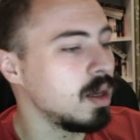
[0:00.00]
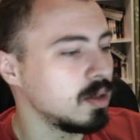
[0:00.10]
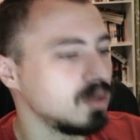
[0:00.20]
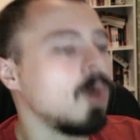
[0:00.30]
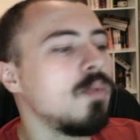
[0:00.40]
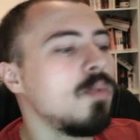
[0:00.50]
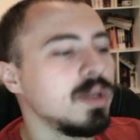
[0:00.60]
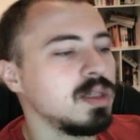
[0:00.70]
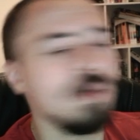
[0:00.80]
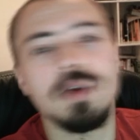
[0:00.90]
So
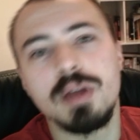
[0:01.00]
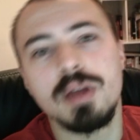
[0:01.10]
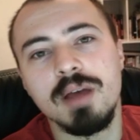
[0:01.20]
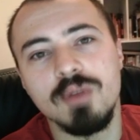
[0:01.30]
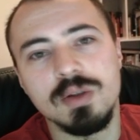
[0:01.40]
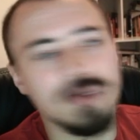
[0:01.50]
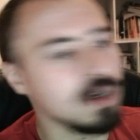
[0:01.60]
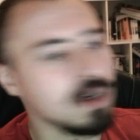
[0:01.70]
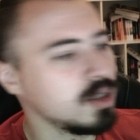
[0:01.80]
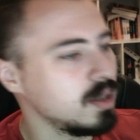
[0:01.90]
obviously we don't have those
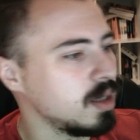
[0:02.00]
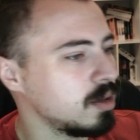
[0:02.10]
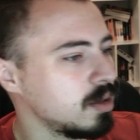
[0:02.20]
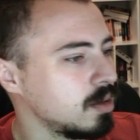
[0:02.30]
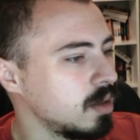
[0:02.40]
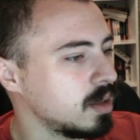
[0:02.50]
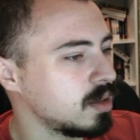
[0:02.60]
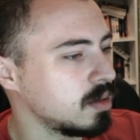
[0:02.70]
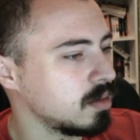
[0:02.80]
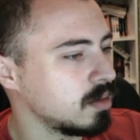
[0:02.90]
functions yet. Let's